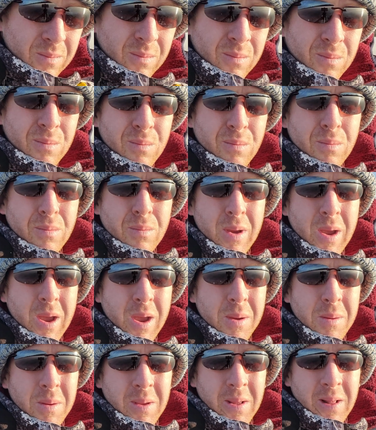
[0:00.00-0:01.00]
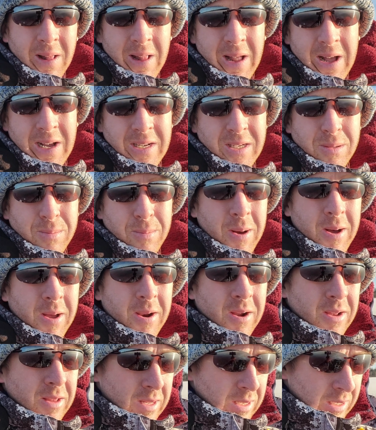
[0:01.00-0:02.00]
maybe the last spot
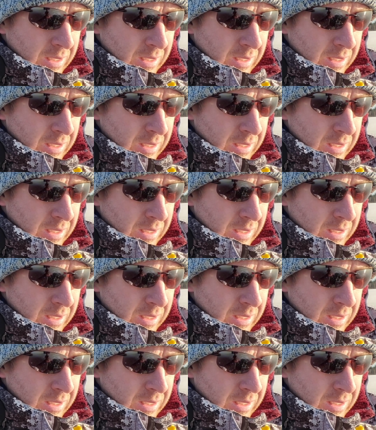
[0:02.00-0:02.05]
on